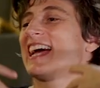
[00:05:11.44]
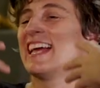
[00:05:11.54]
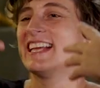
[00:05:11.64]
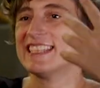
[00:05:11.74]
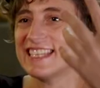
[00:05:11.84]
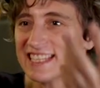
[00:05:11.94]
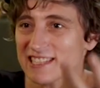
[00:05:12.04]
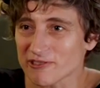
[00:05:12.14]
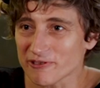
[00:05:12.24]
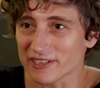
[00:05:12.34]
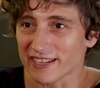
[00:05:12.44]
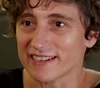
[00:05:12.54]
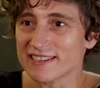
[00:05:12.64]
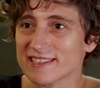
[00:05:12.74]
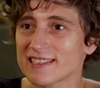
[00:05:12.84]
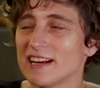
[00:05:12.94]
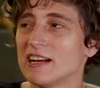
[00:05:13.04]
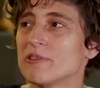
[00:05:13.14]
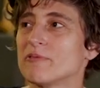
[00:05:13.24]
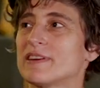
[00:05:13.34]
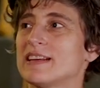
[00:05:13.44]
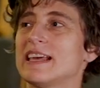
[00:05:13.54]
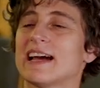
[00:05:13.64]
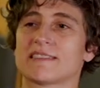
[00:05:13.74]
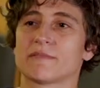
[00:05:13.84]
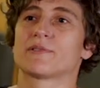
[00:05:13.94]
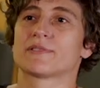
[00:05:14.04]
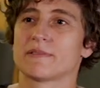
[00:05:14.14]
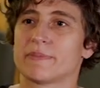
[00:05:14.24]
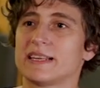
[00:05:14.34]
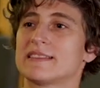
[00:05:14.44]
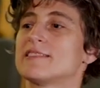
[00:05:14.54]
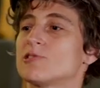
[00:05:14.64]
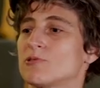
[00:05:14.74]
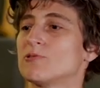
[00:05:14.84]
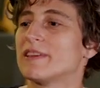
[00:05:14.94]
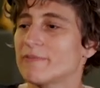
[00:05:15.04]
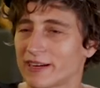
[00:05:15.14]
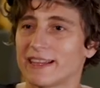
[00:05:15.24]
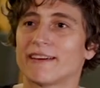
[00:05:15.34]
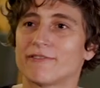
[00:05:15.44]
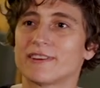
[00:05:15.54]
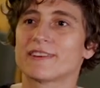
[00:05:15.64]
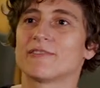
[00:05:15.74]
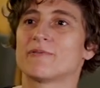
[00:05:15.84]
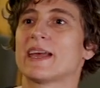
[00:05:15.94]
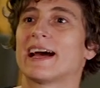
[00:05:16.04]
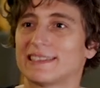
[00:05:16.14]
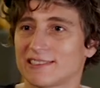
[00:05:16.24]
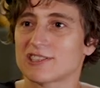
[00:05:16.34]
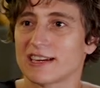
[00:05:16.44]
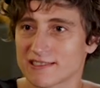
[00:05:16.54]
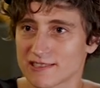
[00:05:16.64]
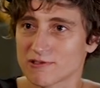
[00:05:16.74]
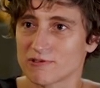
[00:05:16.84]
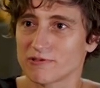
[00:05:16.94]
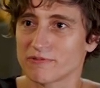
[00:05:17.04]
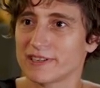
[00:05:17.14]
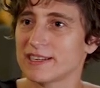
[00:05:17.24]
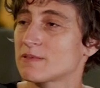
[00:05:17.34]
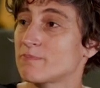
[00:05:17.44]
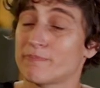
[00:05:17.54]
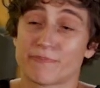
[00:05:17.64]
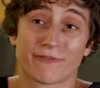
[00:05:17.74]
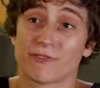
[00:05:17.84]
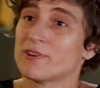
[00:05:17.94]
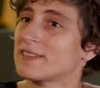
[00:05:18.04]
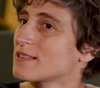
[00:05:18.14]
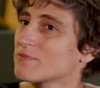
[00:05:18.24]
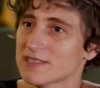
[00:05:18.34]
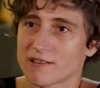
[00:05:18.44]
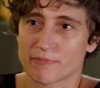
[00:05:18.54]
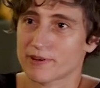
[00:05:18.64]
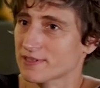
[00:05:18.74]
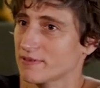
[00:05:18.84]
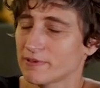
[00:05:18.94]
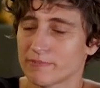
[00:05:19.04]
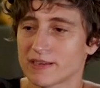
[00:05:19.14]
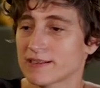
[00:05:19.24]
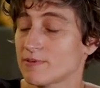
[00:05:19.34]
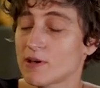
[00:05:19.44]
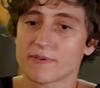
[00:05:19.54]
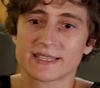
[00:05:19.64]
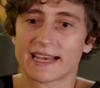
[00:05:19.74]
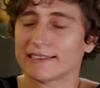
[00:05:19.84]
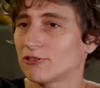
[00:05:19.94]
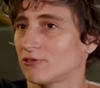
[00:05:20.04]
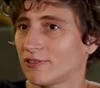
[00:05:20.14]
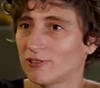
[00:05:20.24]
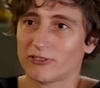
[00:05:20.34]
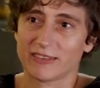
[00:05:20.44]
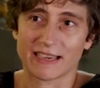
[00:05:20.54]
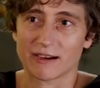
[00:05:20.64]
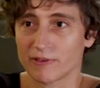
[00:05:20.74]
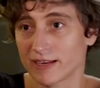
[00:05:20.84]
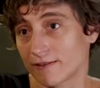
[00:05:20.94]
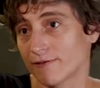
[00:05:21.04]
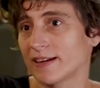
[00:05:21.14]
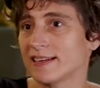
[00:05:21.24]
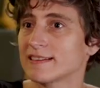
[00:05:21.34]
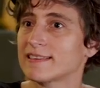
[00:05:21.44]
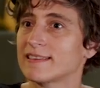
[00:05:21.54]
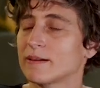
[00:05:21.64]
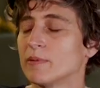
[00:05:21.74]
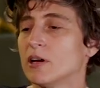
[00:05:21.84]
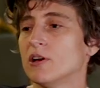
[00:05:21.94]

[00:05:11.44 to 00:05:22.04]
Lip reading: in these 2 years, we really had the possibility to do them whenever we had a chance to. Whereas before, this was not possible because we always had to see how we can finance them.